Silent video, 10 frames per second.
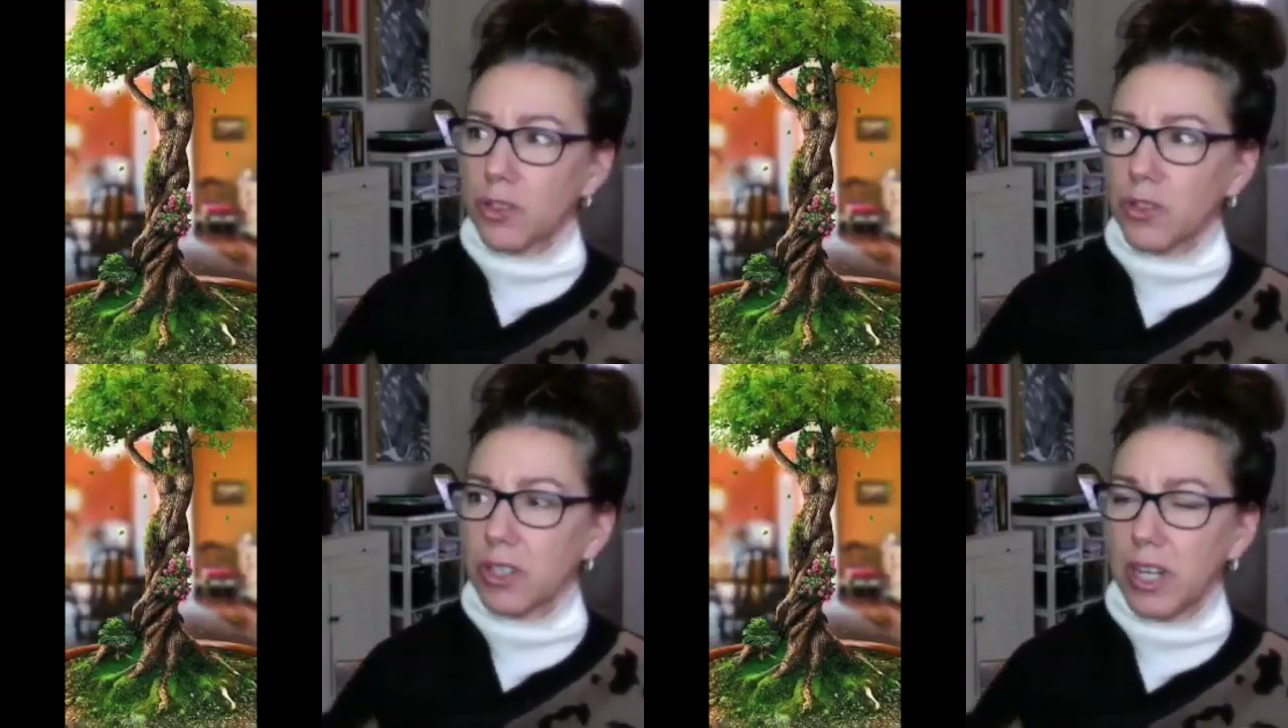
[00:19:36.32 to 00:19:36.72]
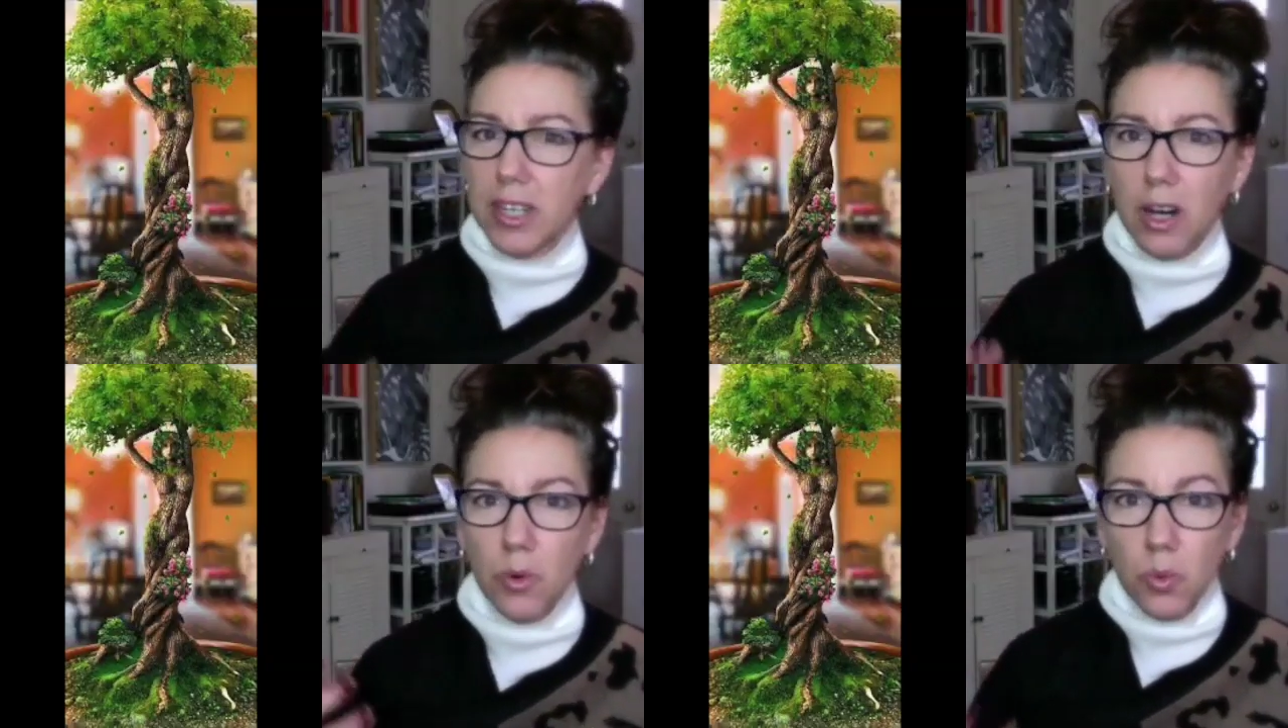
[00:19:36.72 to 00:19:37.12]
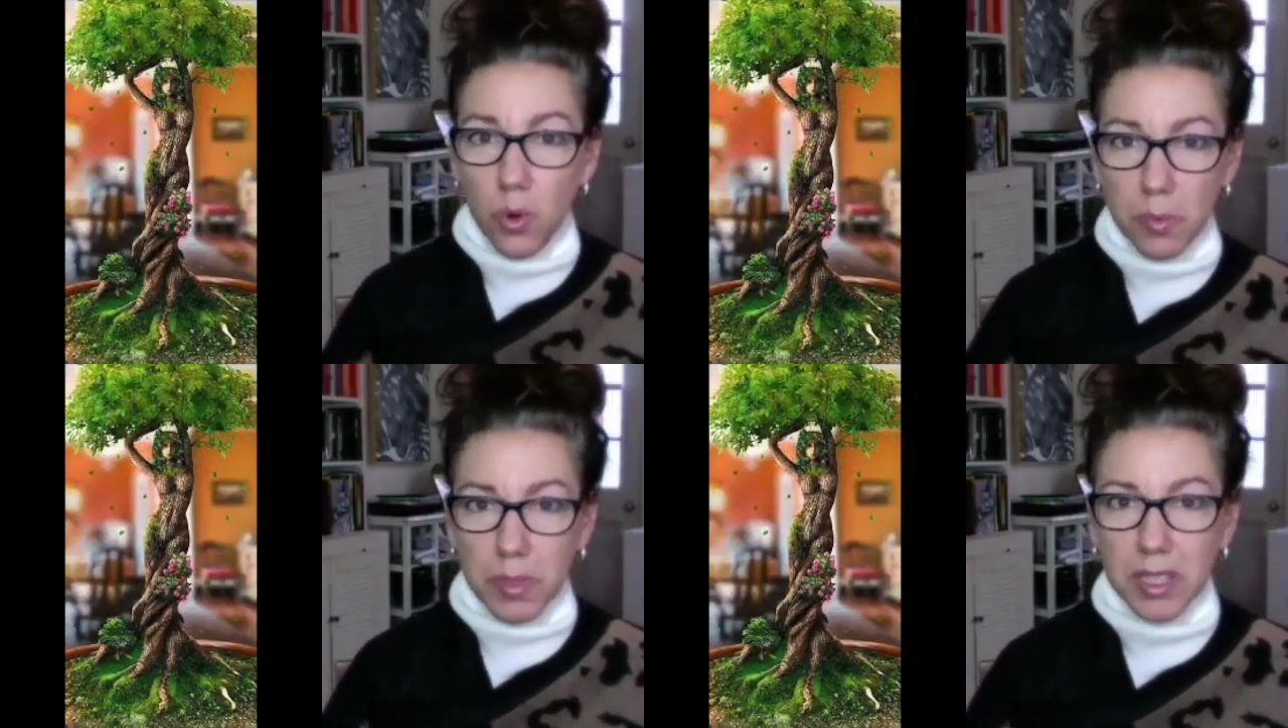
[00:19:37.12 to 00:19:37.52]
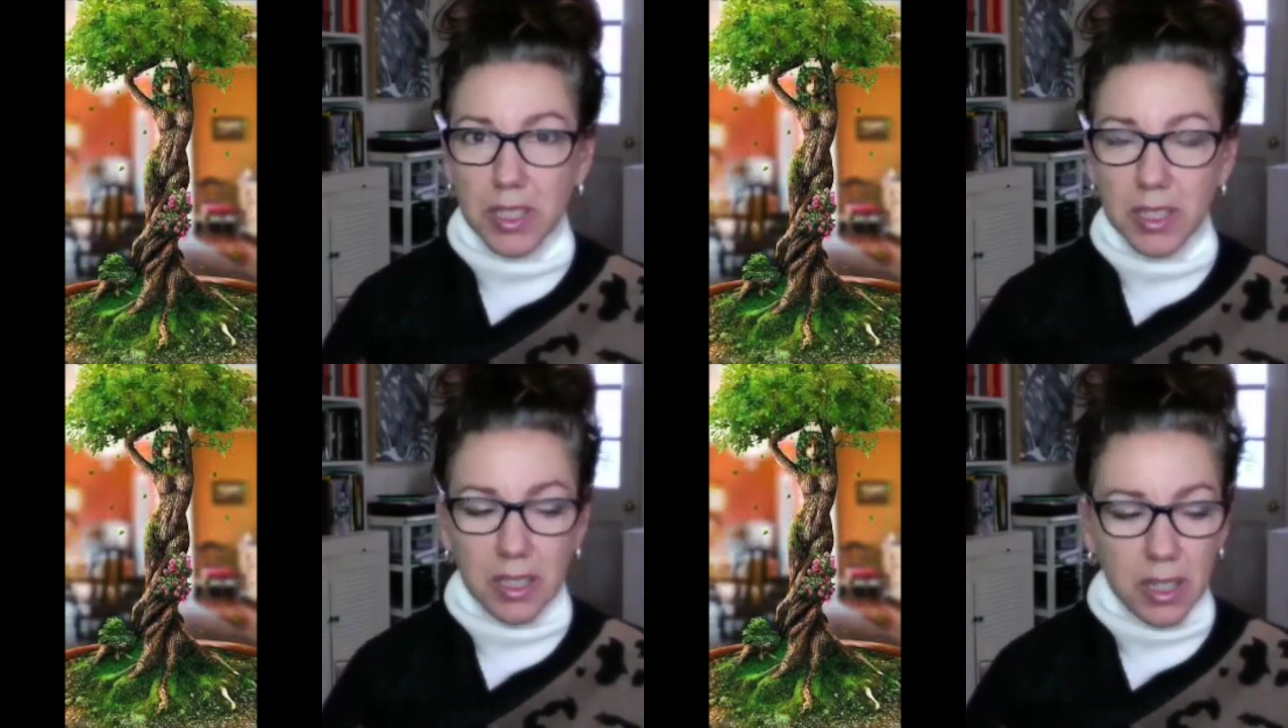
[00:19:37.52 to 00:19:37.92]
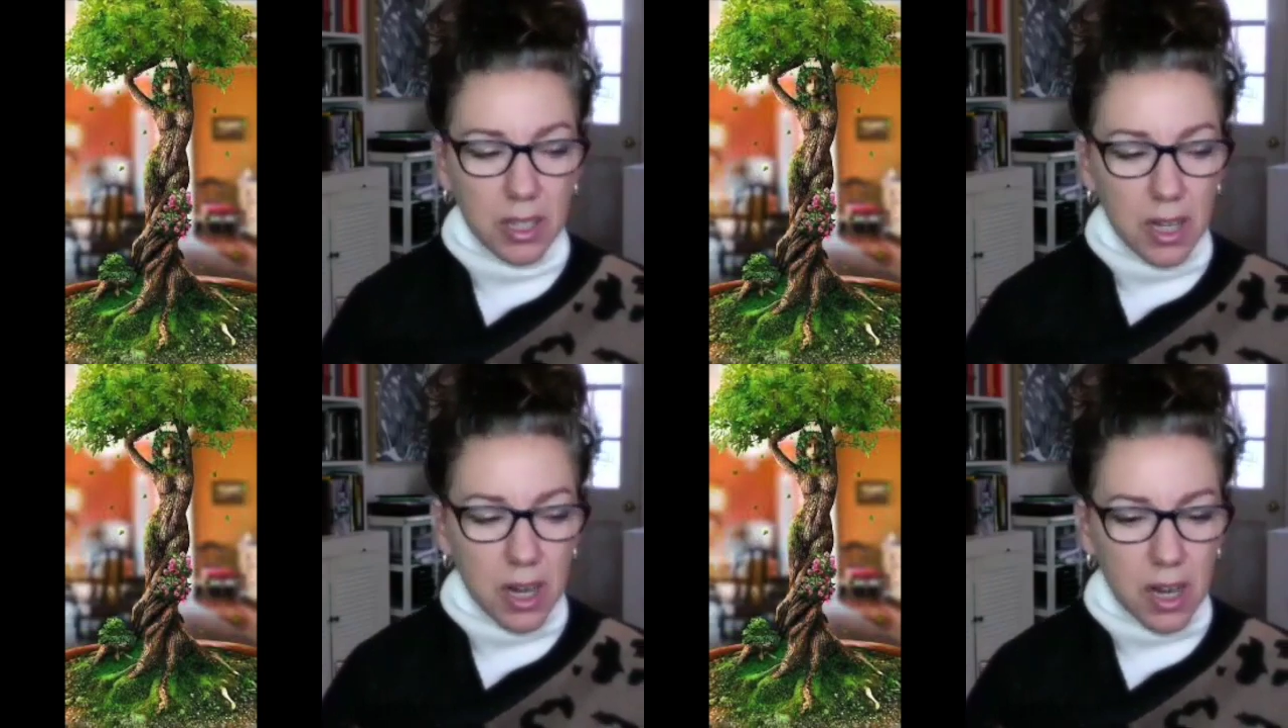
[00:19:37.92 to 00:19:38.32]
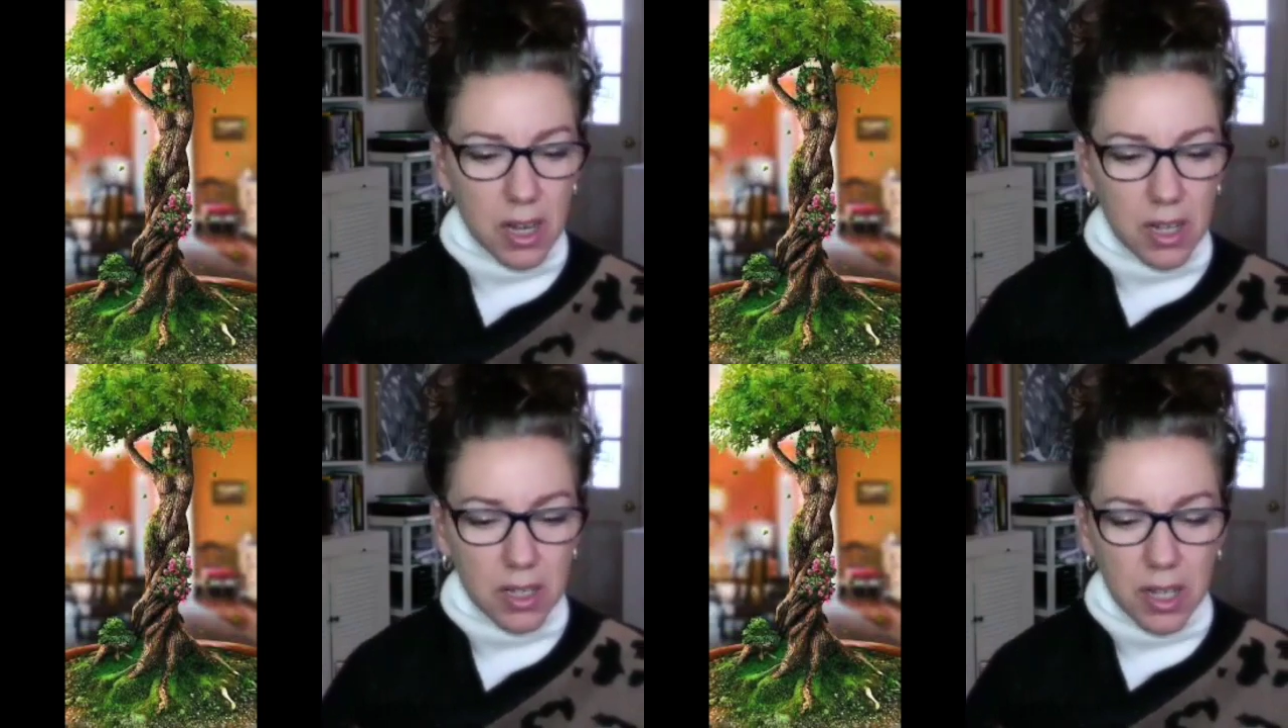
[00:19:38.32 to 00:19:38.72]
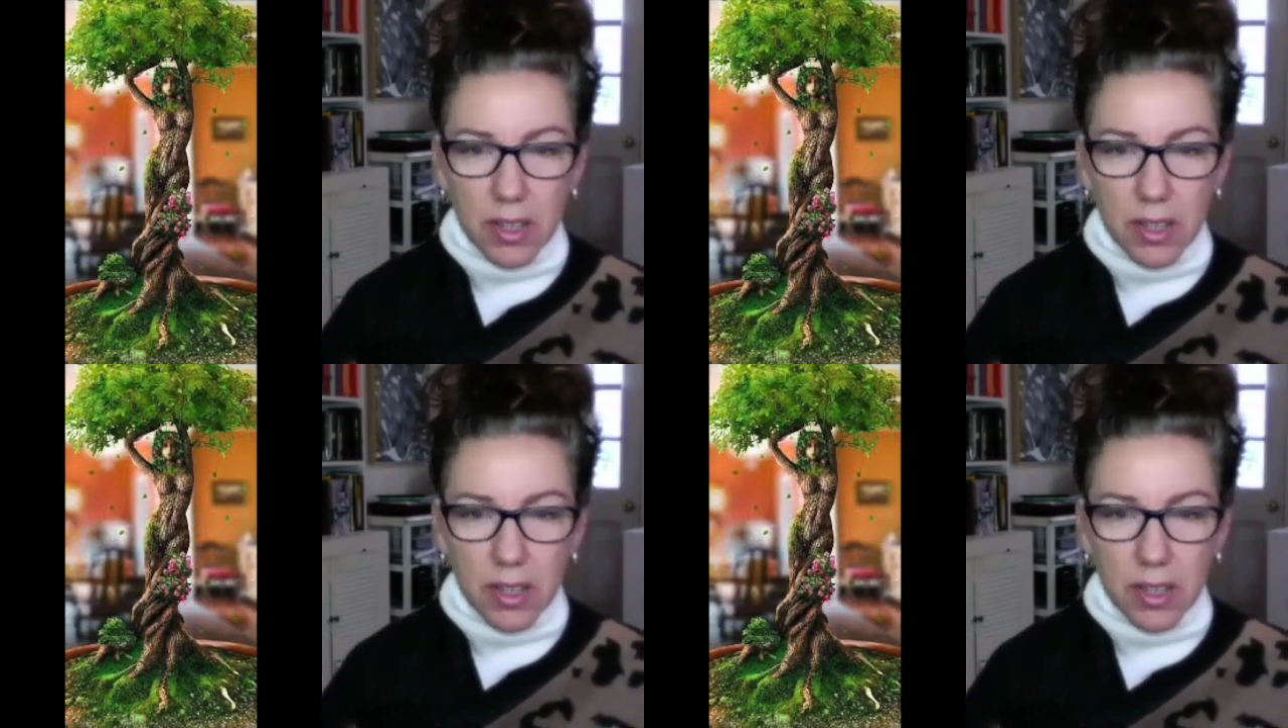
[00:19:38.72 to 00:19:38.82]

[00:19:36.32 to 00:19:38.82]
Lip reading: look like a woman. Uh,